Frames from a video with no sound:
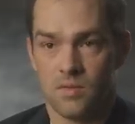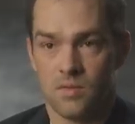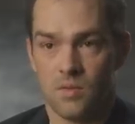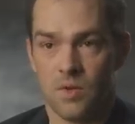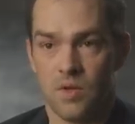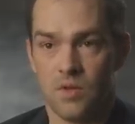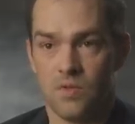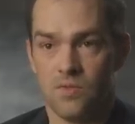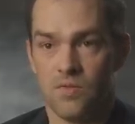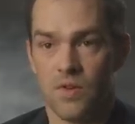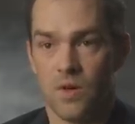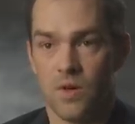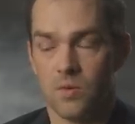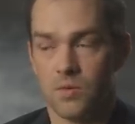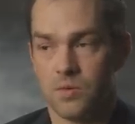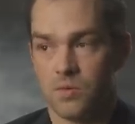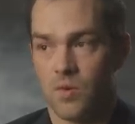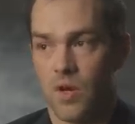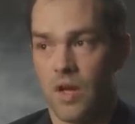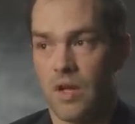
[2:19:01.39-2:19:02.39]
what you felt
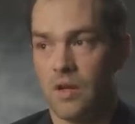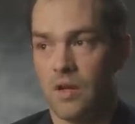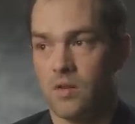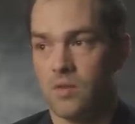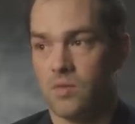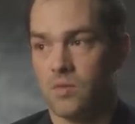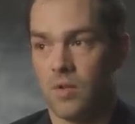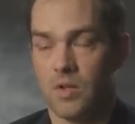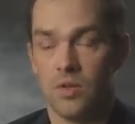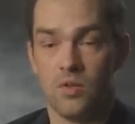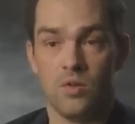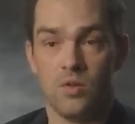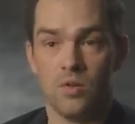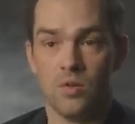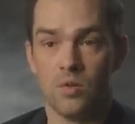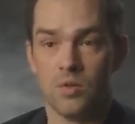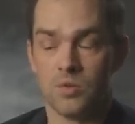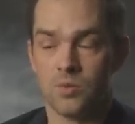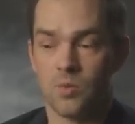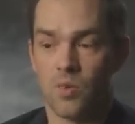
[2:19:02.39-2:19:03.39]
was right, what you
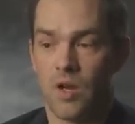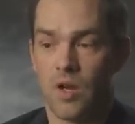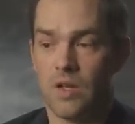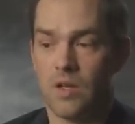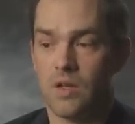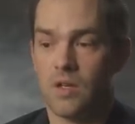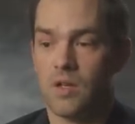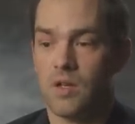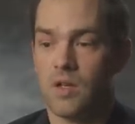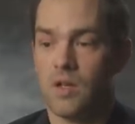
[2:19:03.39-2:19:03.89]
knew was right.